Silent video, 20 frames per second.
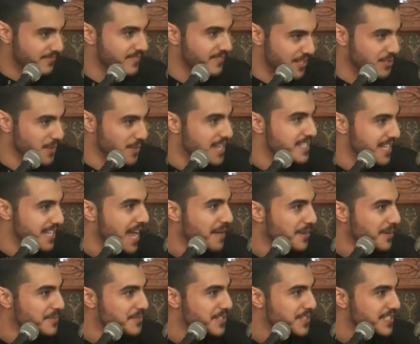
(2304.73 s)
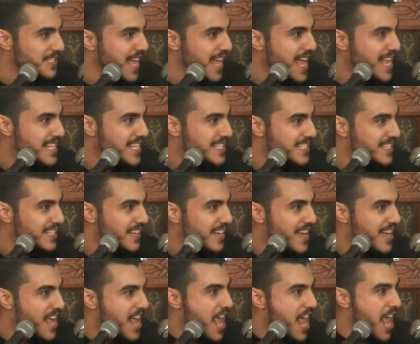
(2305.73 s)
That's what Islam comes and says.
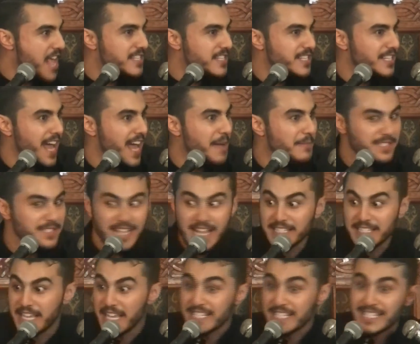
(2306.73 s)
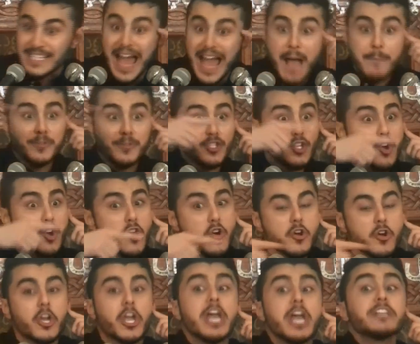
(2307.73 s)
Islam says, he slaps
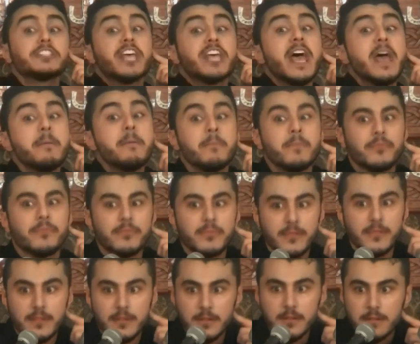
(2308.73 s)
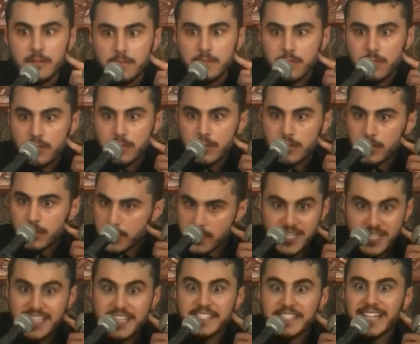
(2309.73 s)
you, kiss him.
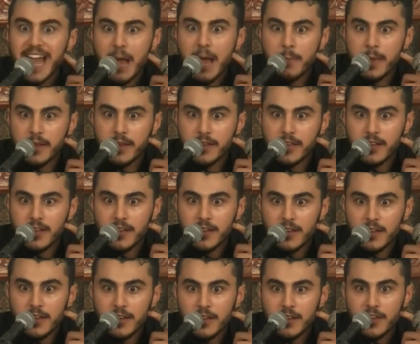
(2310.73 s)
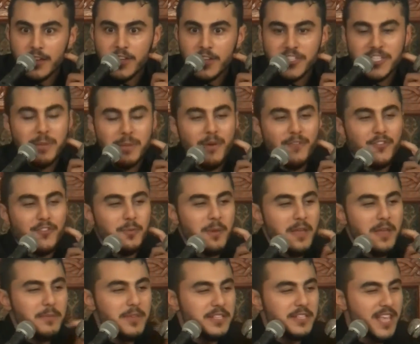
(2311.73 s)
This is Islamic. Some of you
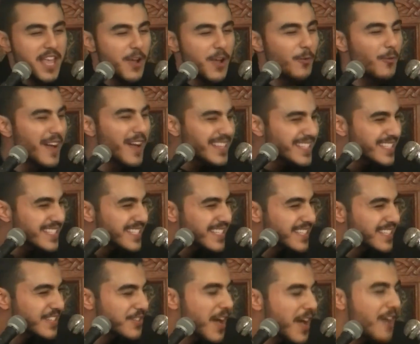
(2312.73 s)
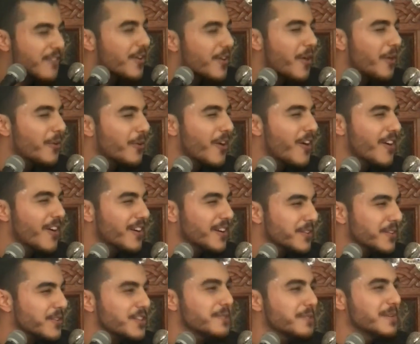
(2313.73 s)
might be saying, what? You have it all
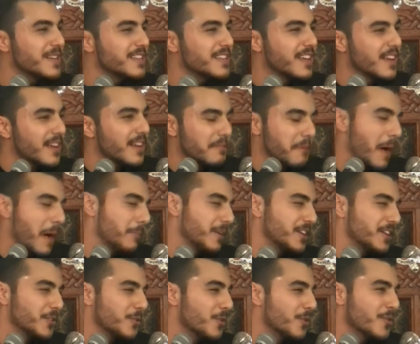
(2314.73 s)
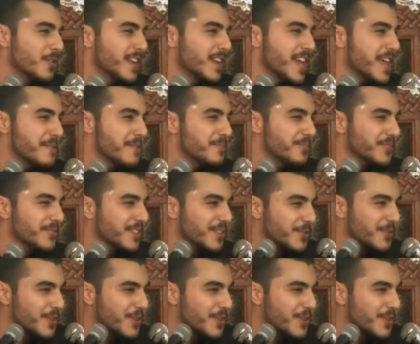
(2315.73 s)
wrong. What do you mean? I'm going to ruin him.